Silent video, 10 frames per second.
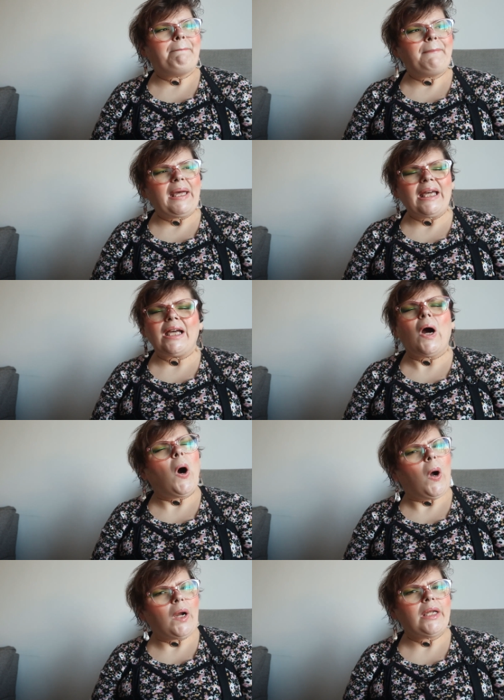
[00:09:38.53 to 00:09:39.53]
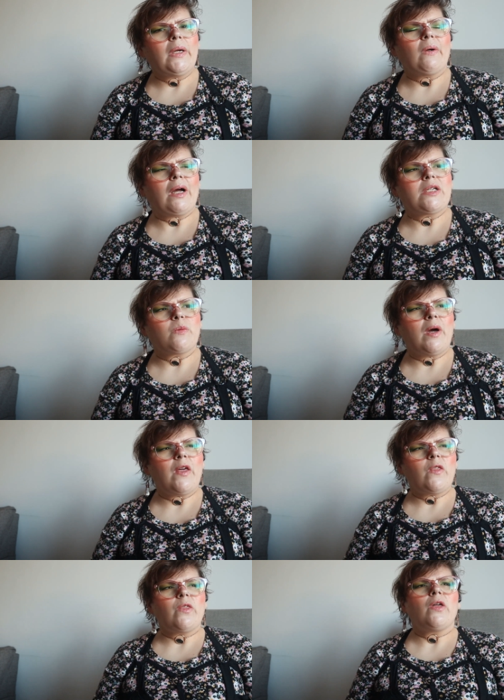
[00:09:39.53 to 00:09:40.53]
big hearty grudge with,
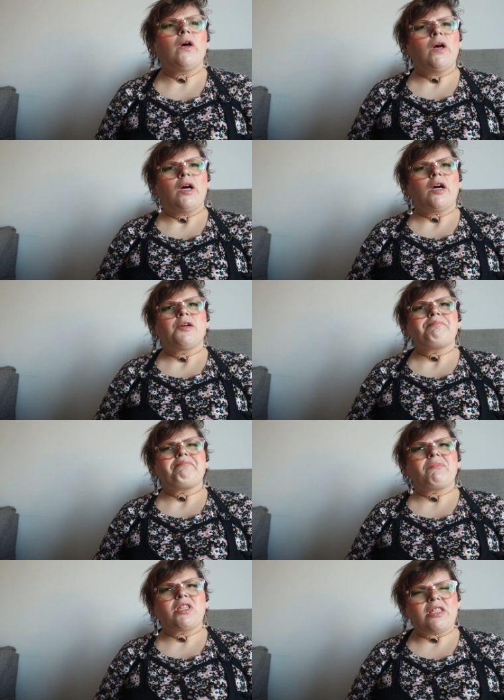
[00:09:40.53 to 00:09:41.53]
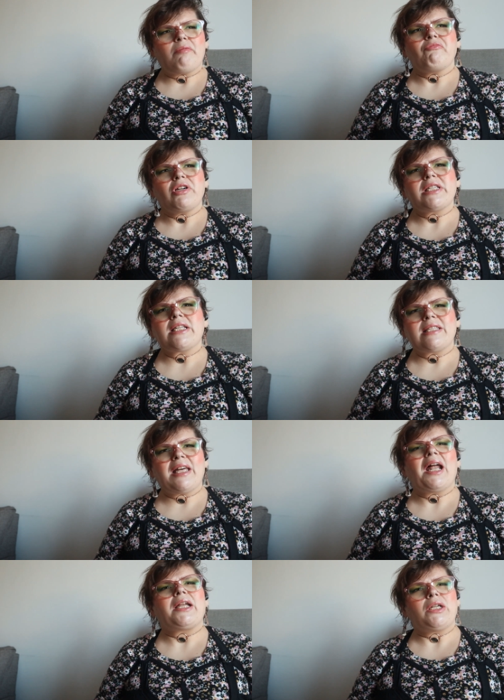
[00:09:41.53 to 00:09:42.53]
some reasons
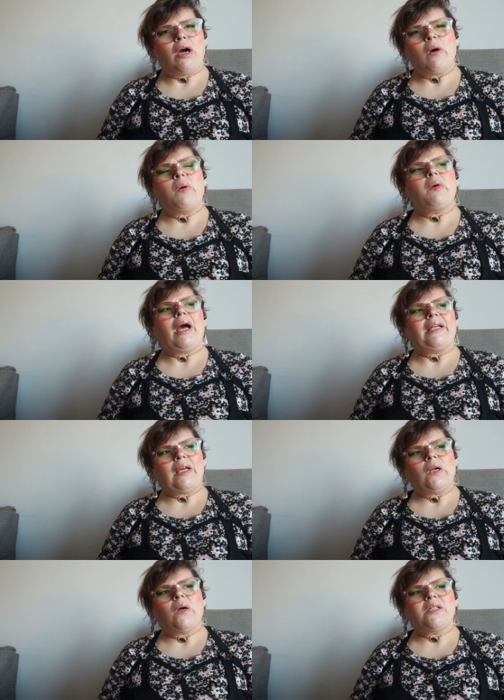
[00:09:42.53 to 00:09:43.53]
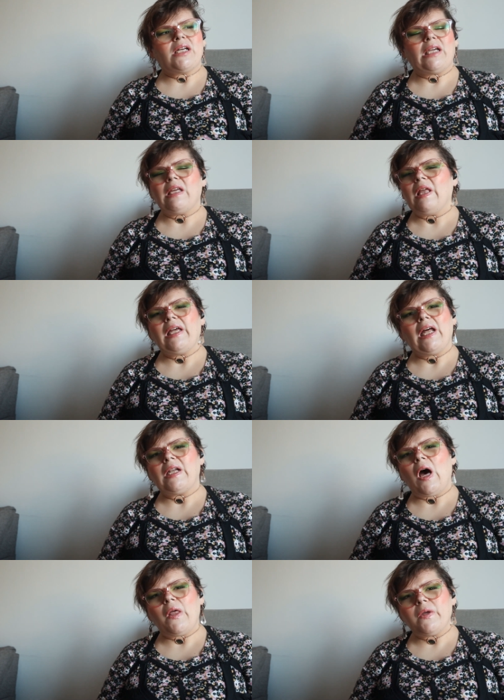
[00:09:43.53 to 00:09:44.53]
that I know and can articulate and
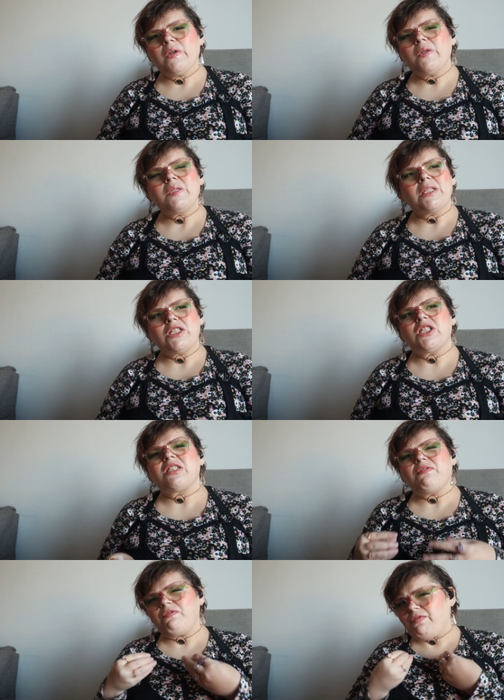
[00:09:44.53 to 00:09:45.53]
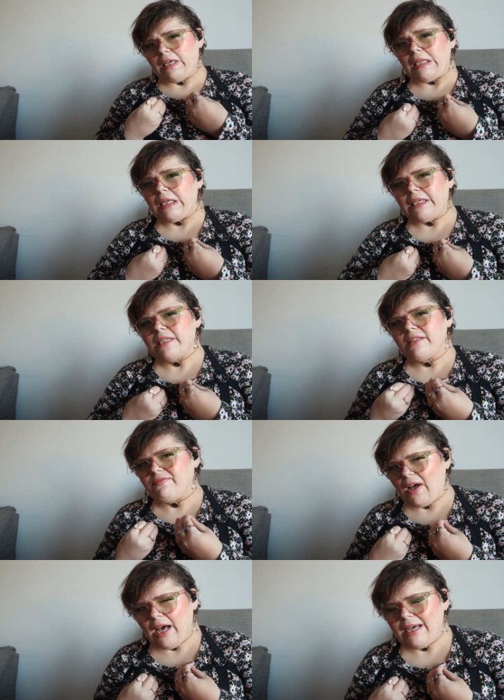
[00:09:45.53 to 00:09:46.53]
others just feelings,
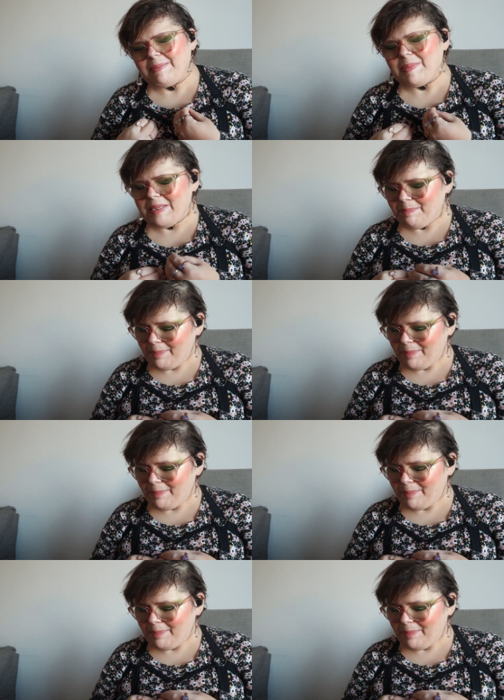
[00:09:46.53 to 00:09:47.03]
vibes,